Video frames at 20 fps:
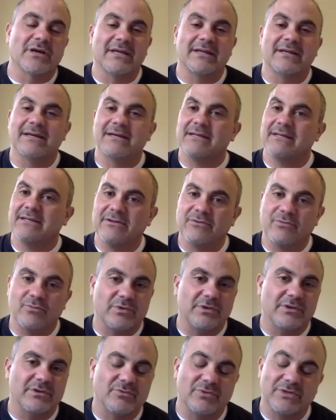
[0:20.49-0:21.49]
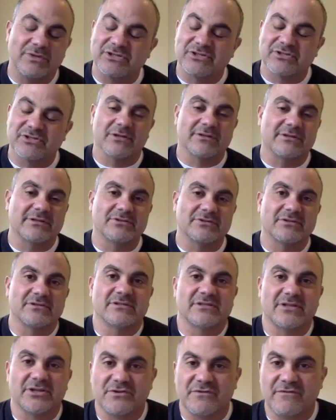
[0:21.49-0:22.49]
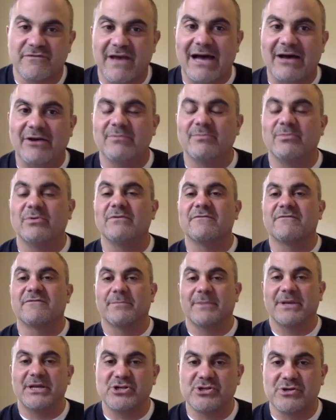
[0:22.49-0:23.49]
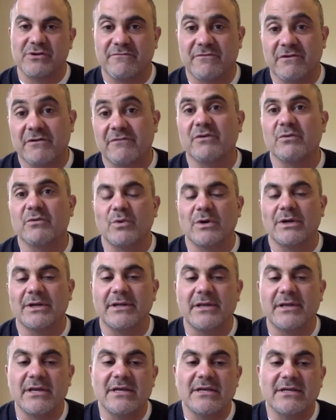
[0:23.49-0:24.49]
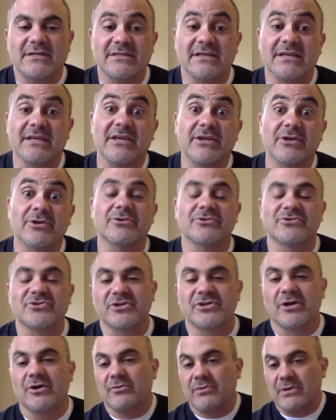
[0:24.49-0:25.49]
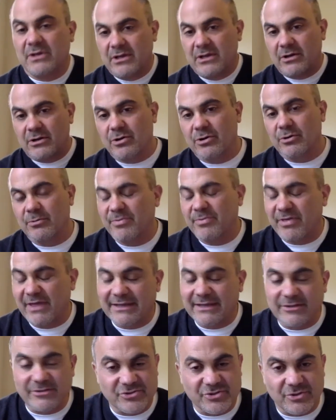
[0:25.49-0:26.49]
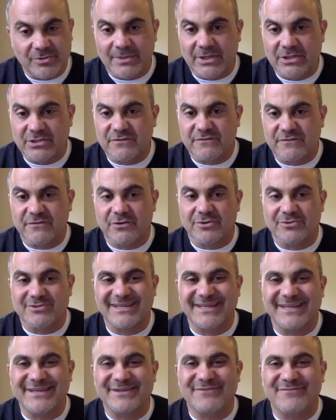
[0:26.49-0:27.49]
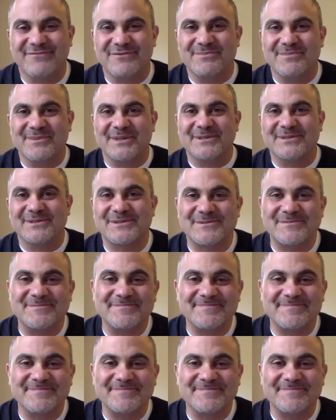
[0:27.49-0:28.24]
And we just thought this is such valuable information for everyone to hear. So, Herb, thank you so much for taking a few minutes.